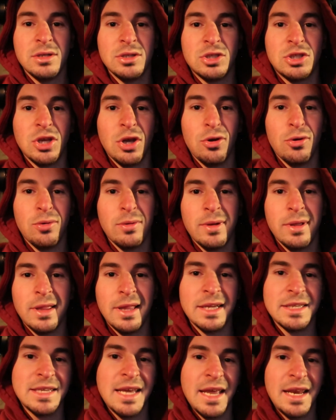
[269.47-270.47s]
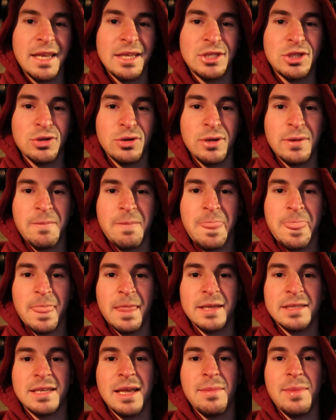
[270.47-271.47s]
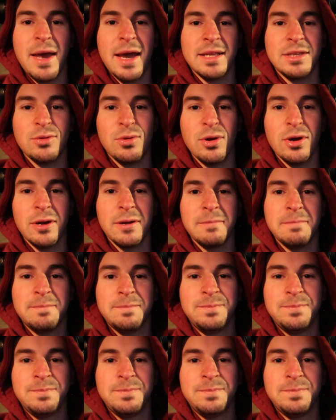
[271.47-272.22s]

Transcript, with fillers: So let's get into it. Let's get back to work.